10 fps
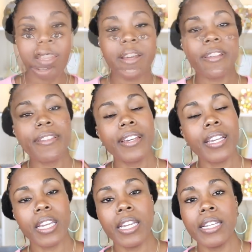The other
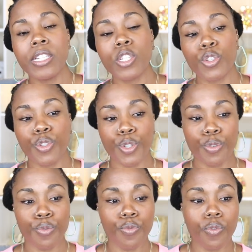thing is
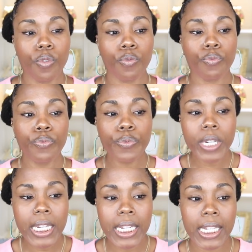to
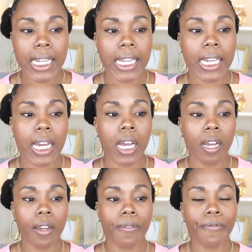really
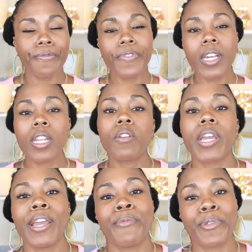um, feel
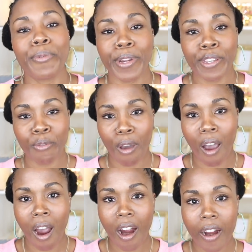okay with where you
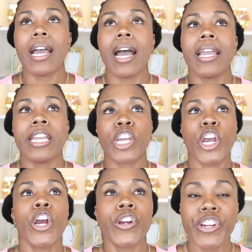are. I
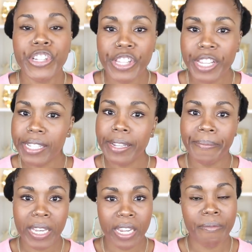encourage this
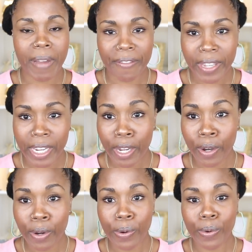in many of my
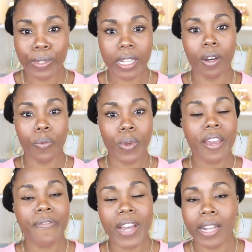videos.
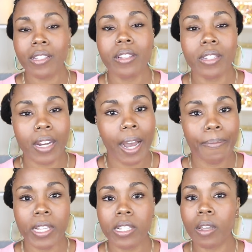We have got to
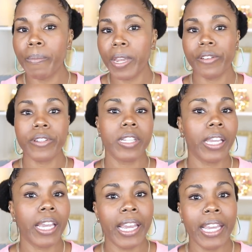stop this
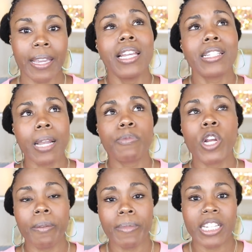comparison game and stop
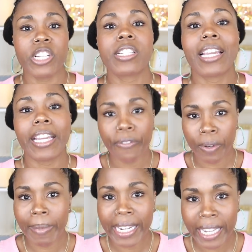trying to be just like
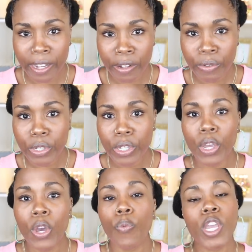everybody else
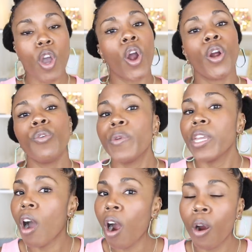we are who
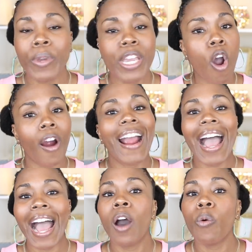we are. We are
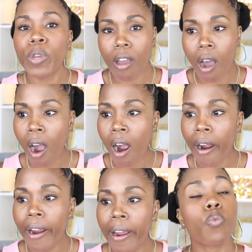how we
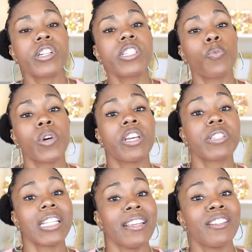are. Where someone
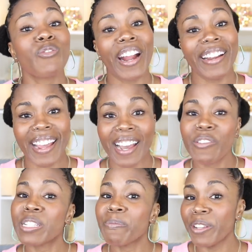else is right
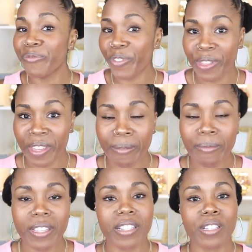now is meant for
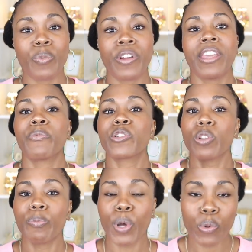them. This is where they were
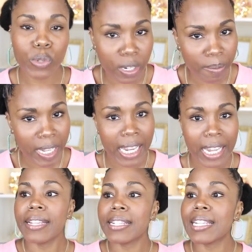supposed to be.
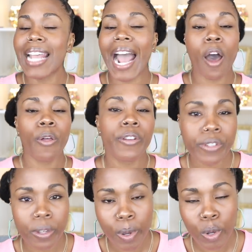This is how they're
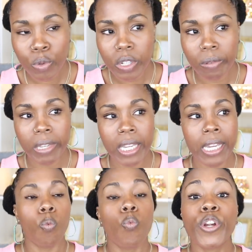supposed to
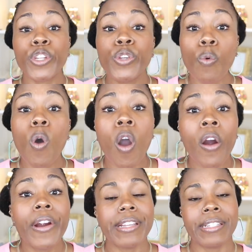be. Where you
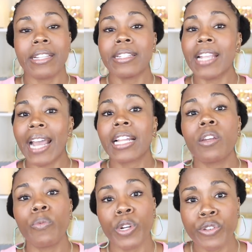are is
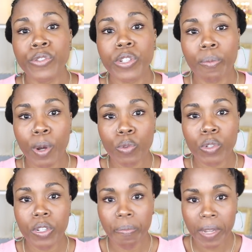exactly where you're
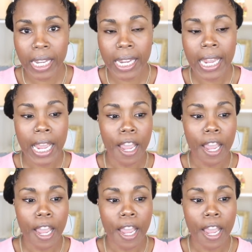supposed to be.